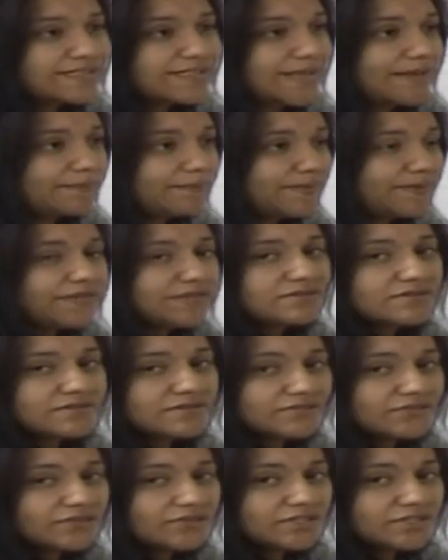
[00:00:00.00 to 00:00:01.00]
appears
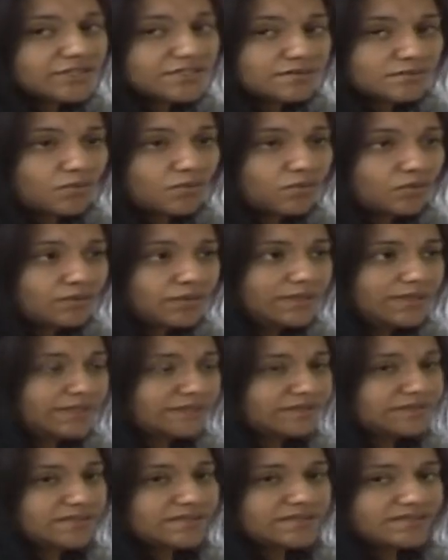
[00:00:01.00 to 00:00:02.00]
very small
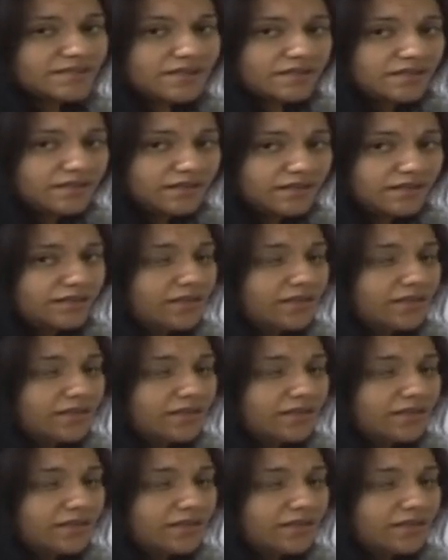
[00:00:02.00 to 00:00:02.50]
in the sky